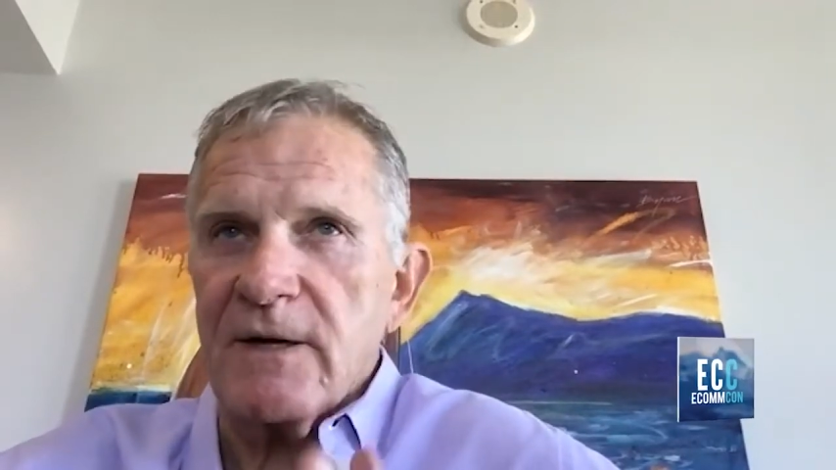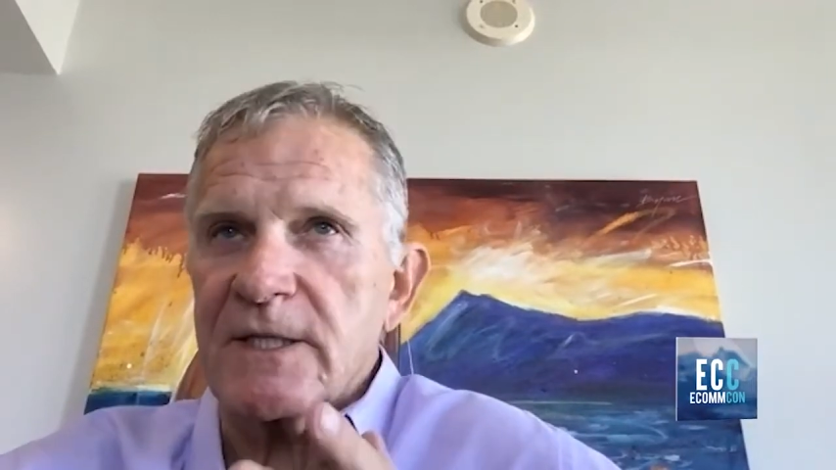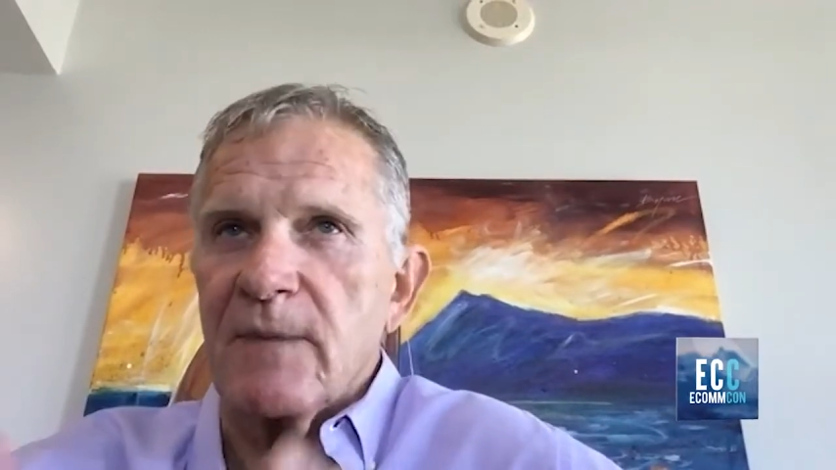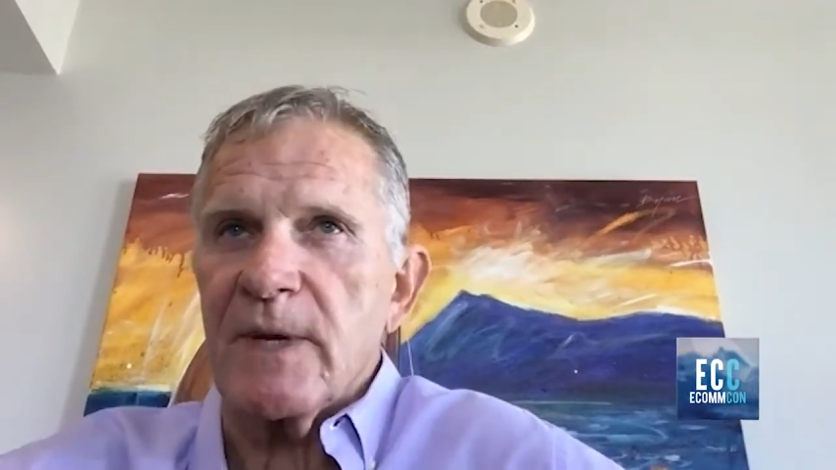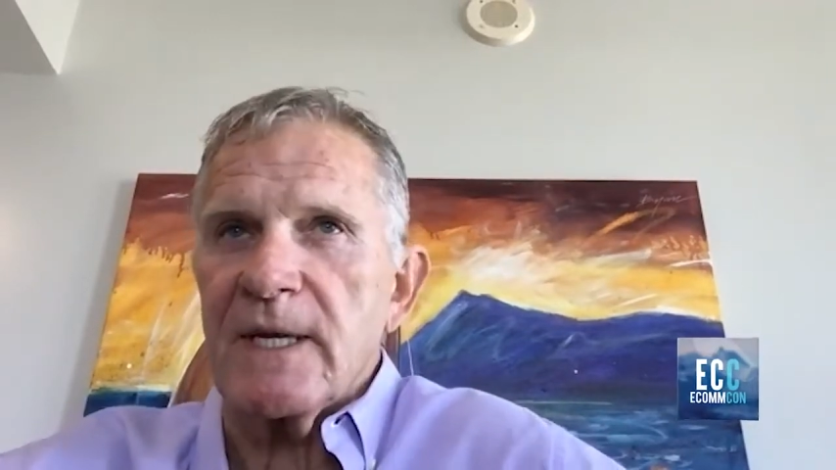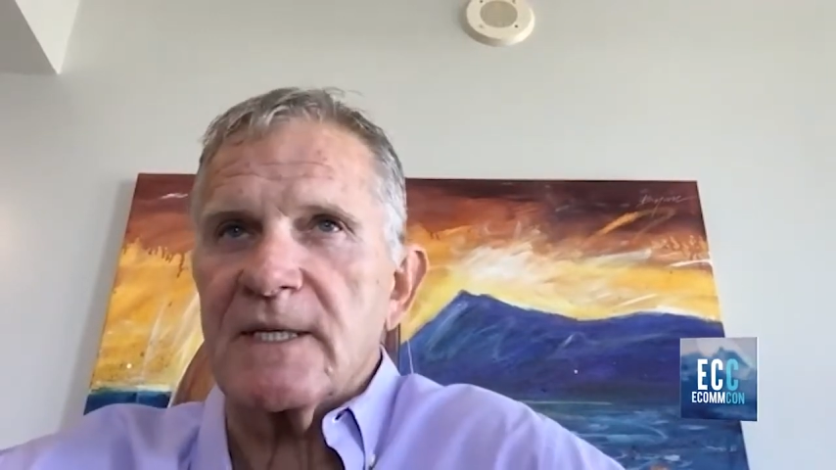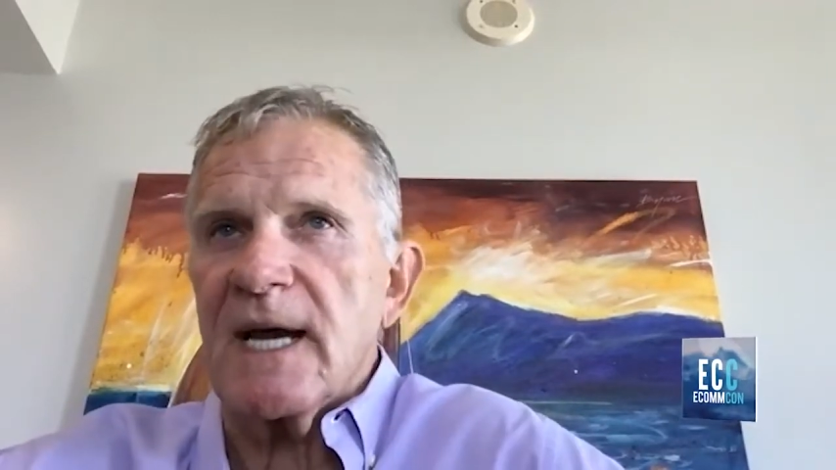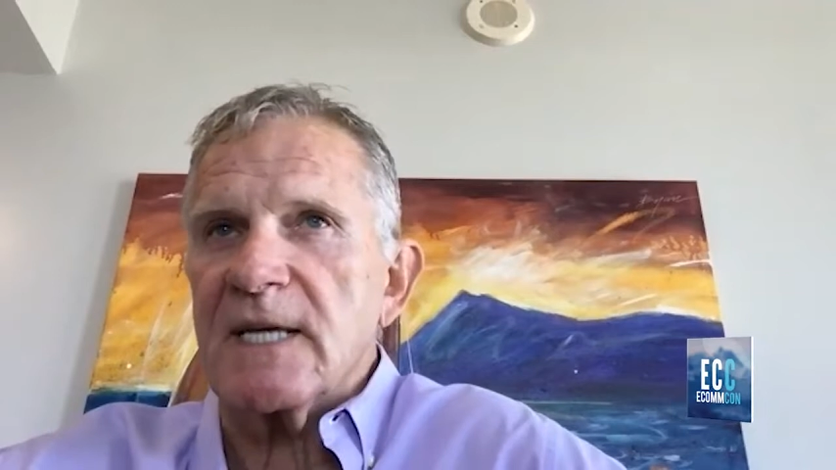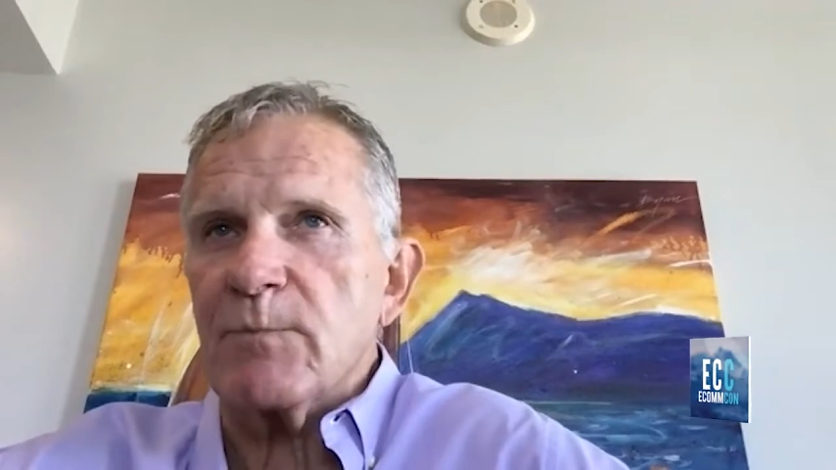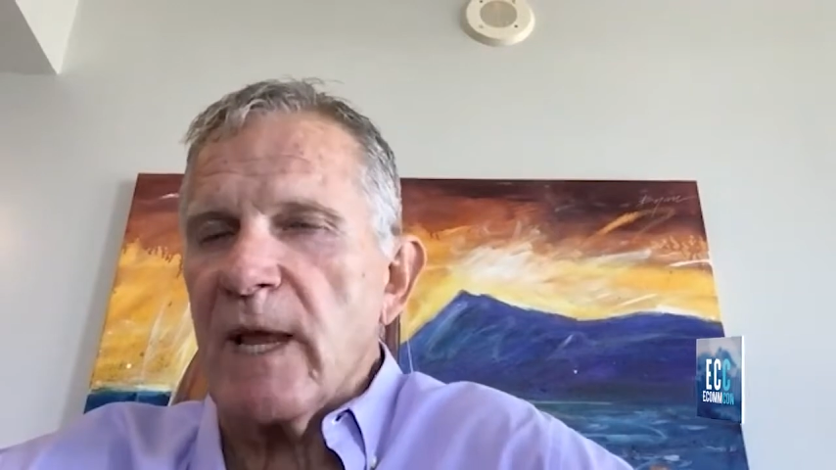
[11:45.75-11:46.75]
or somebody's
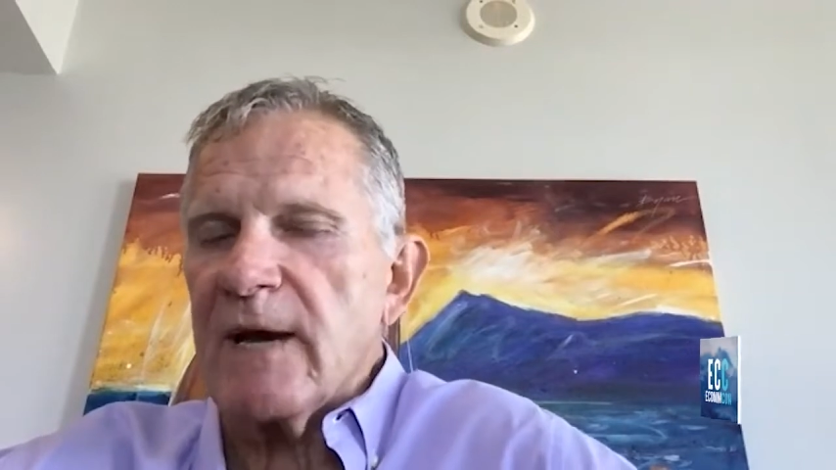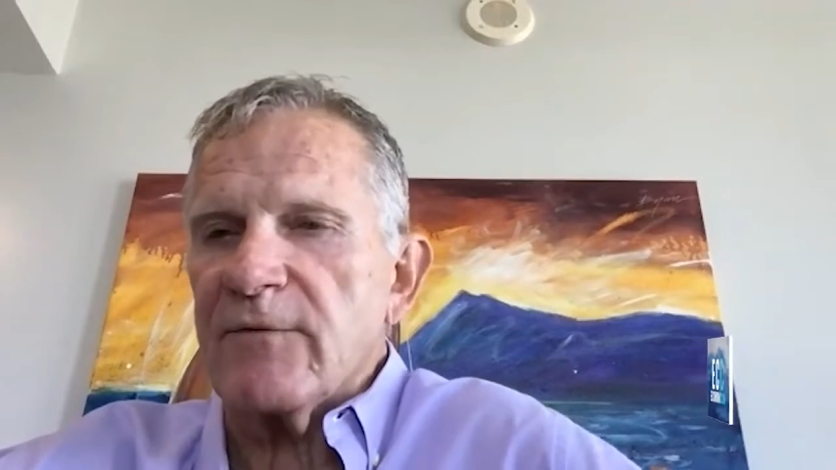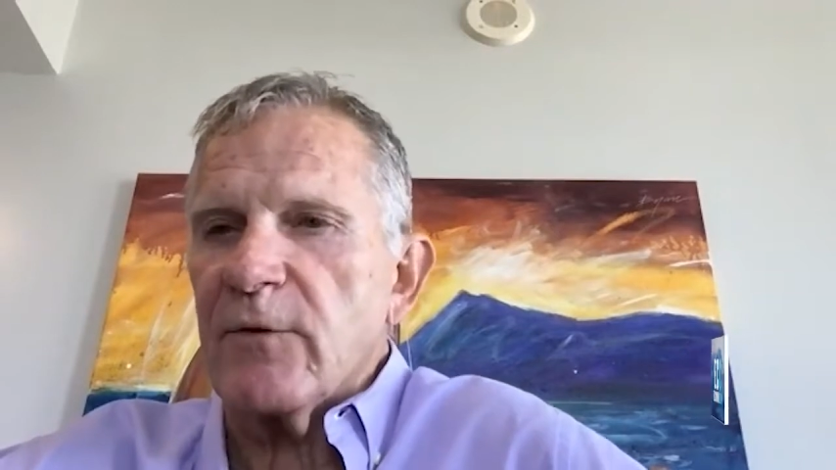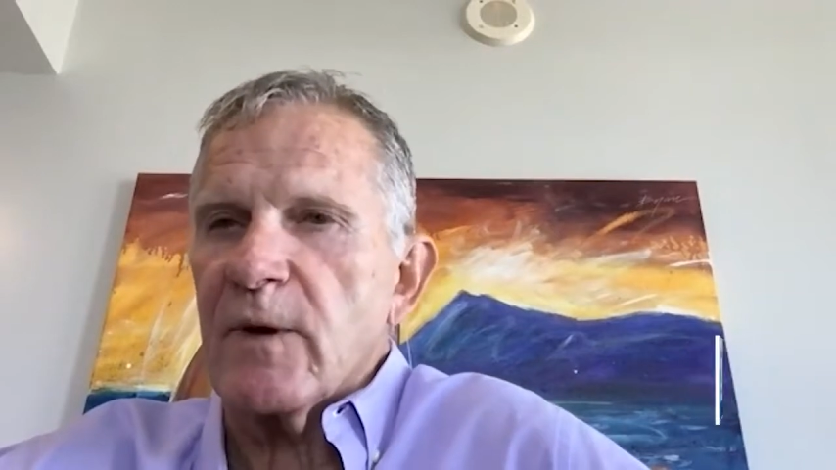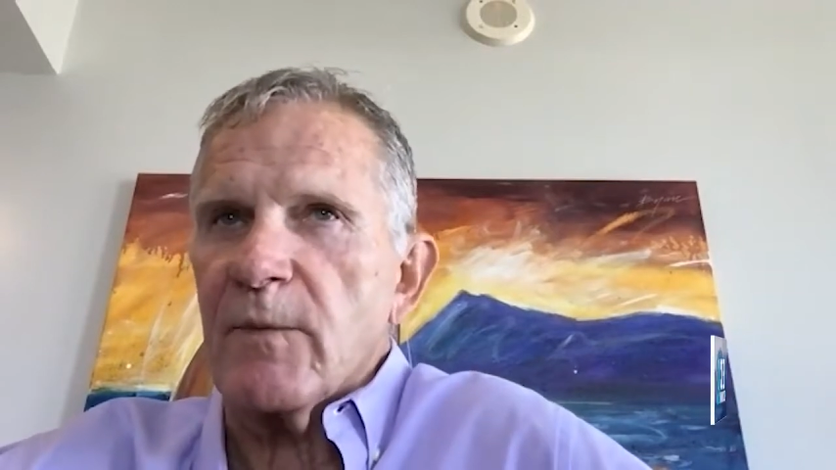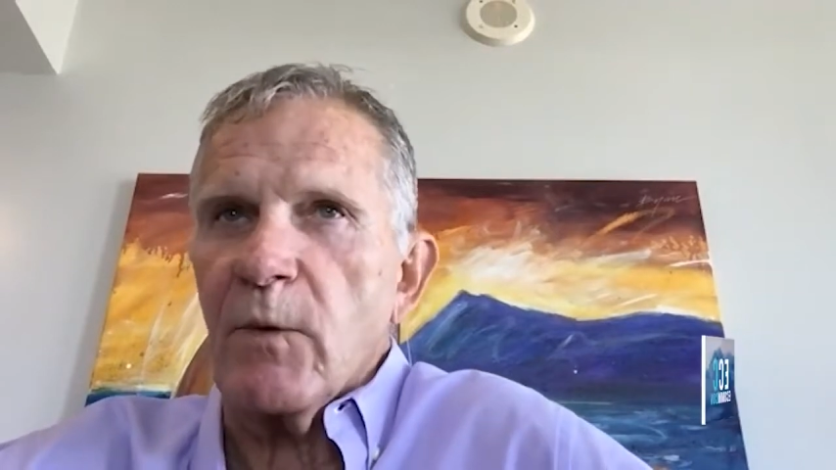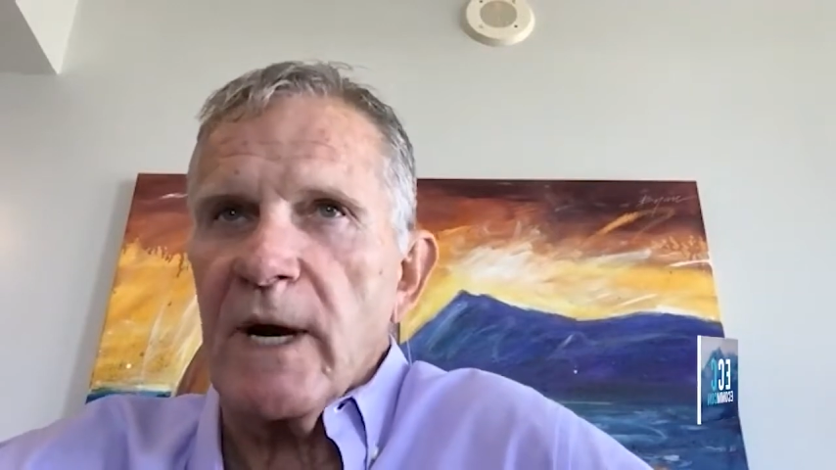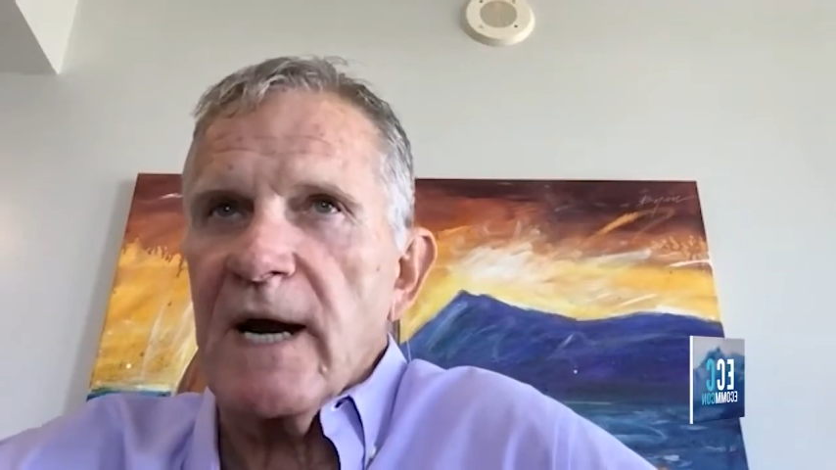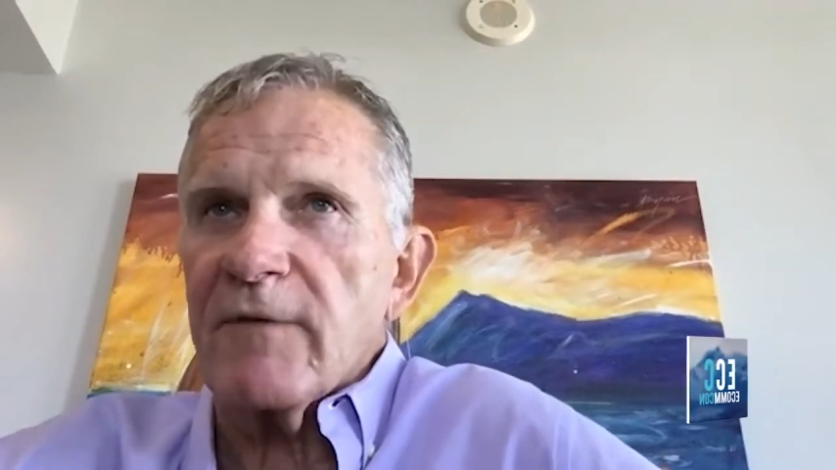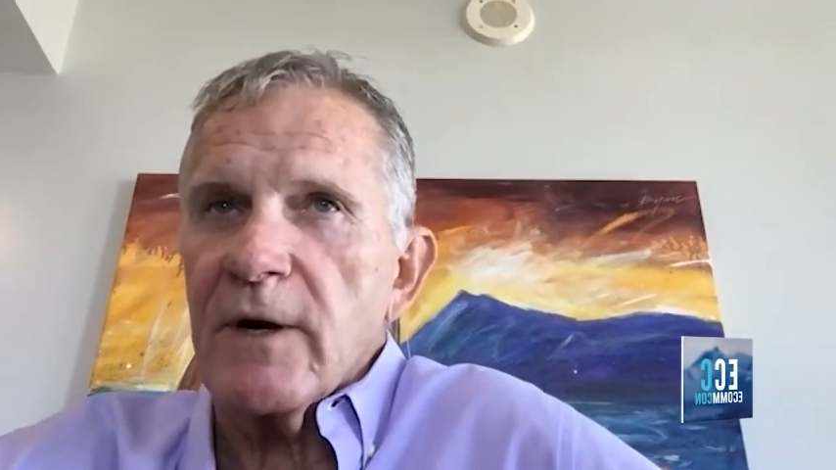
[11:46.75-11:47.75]
SaaS platform or
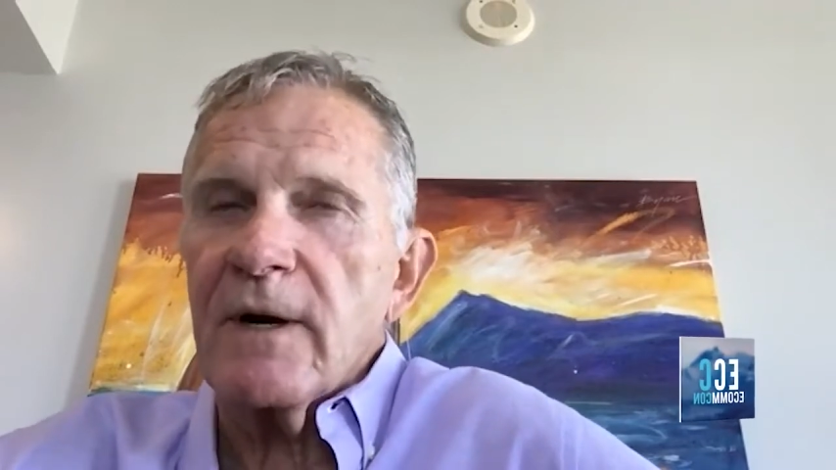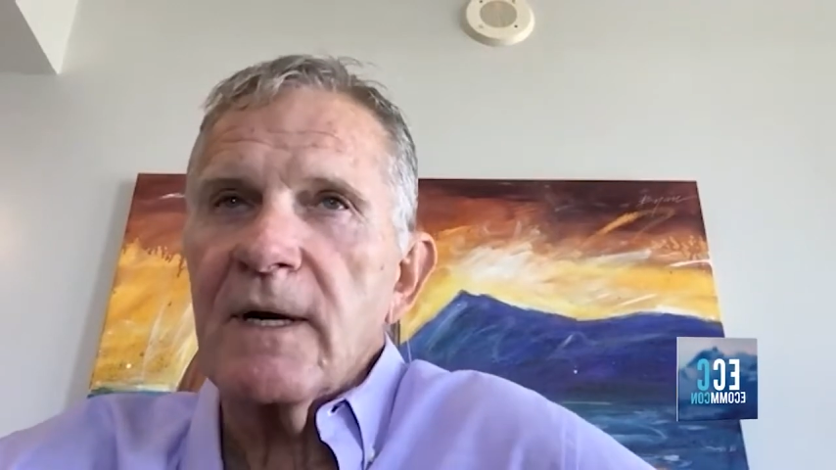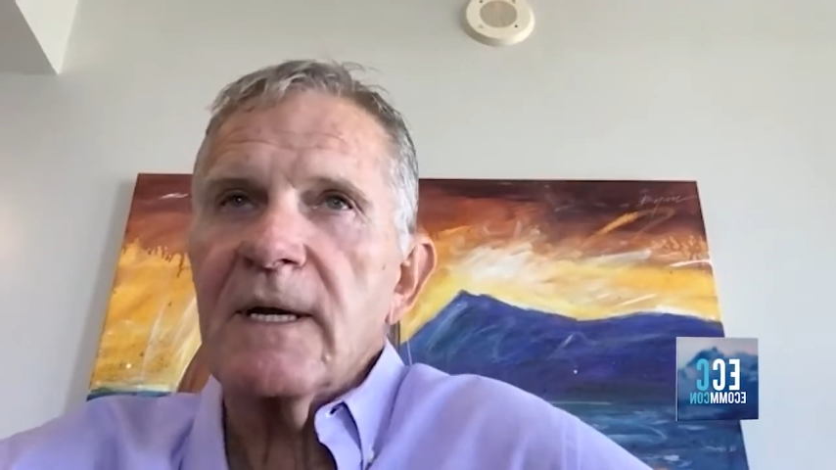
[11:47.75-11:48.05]
whatever.